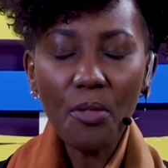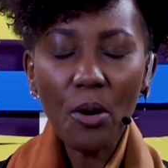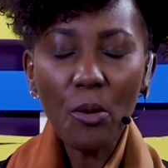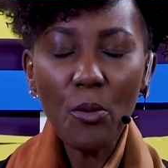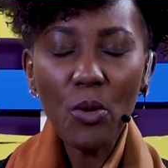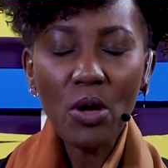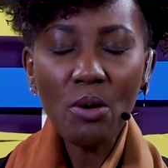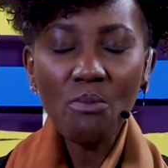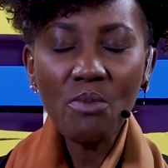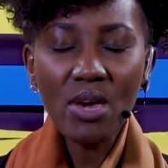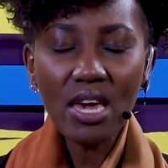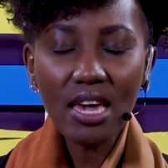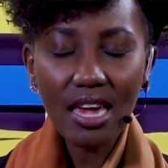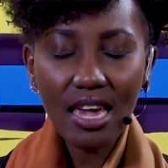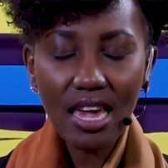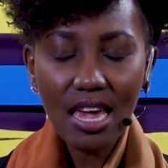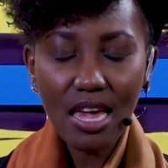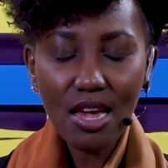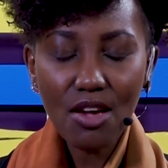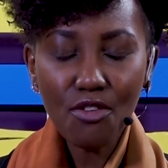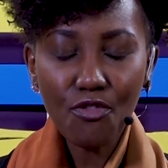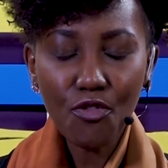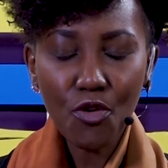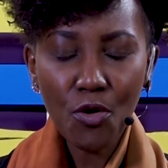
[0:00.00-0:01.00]
that we may
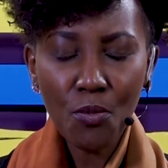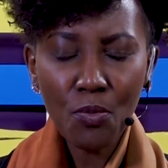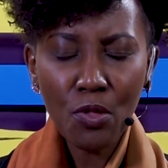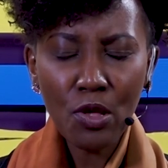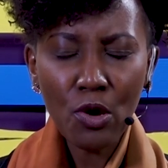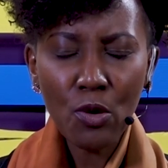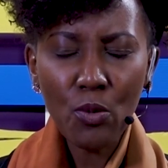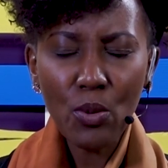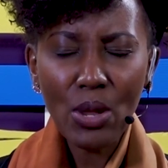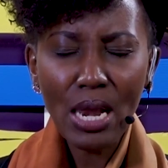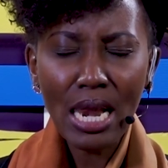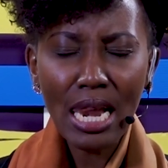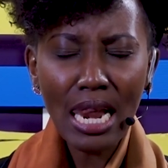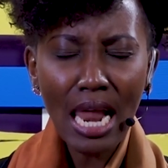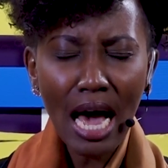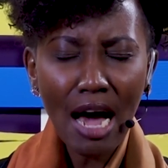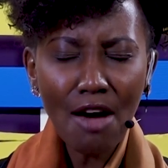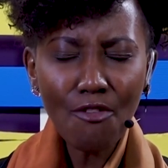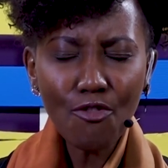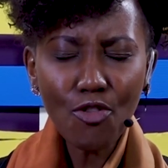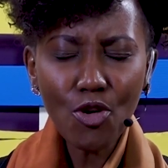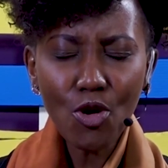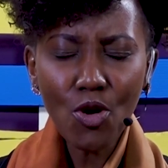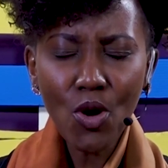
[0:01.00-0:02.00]
hear from you. We
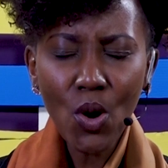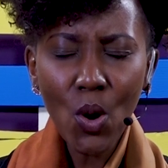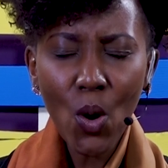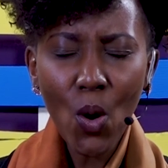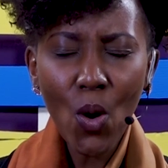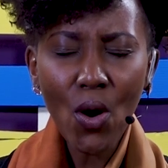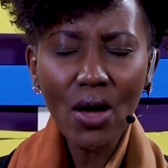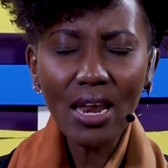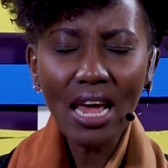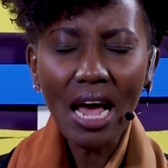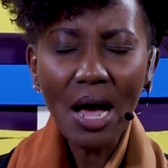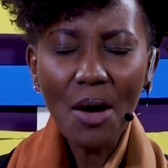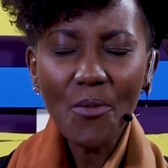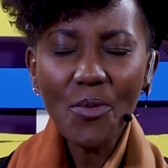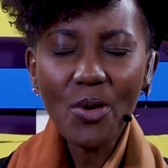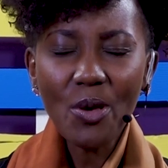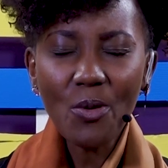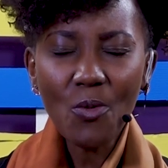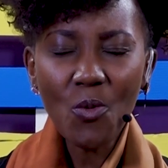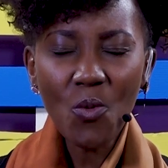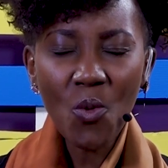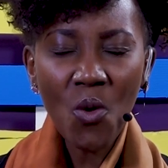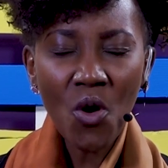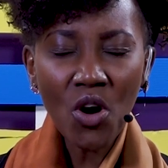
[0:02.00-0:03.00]
love you, Lord. We
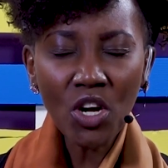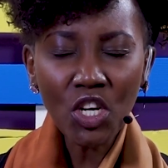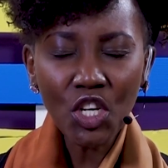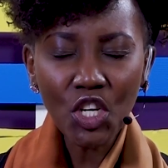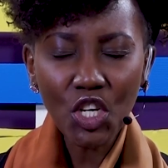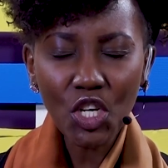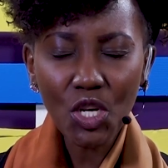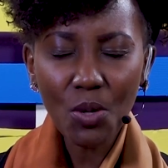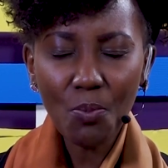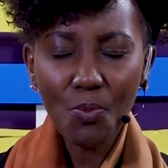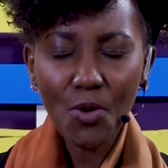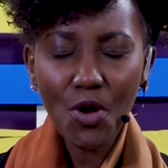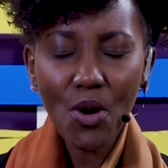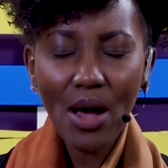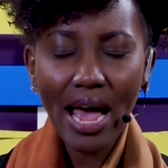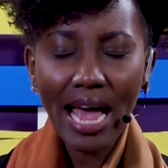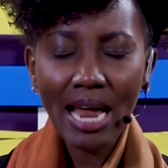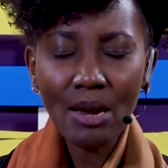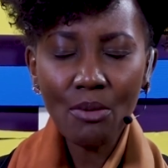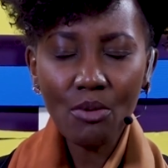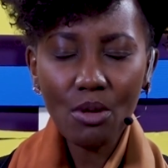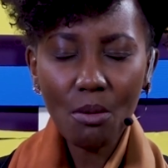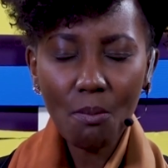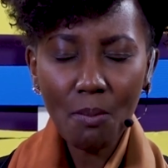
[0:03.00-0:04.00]
worship you,
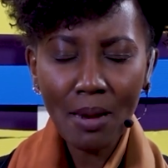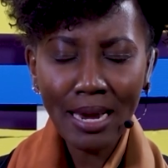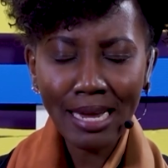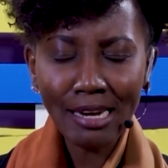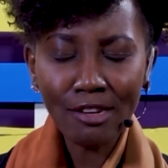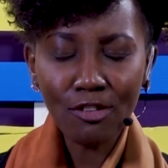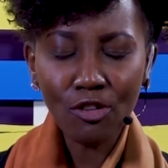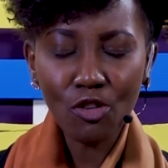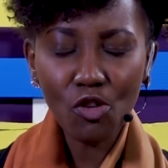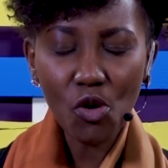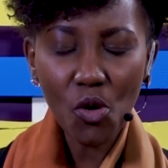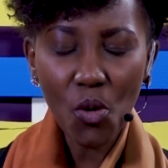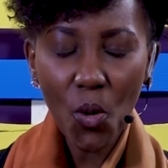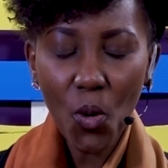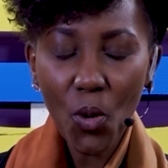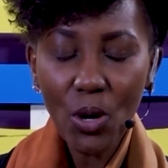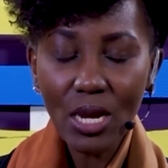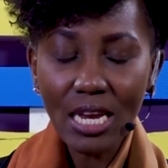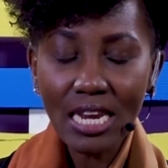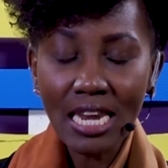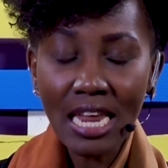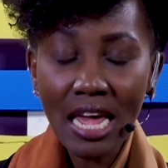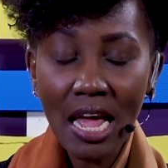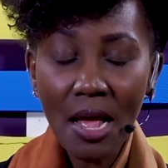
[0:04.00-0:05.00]
and we bless your
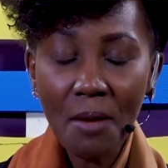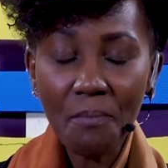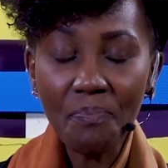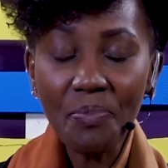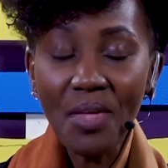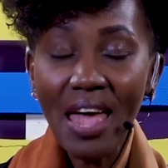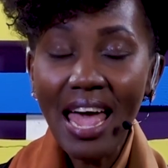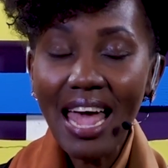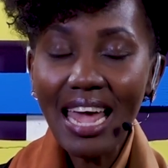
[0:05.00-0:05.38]
holy name.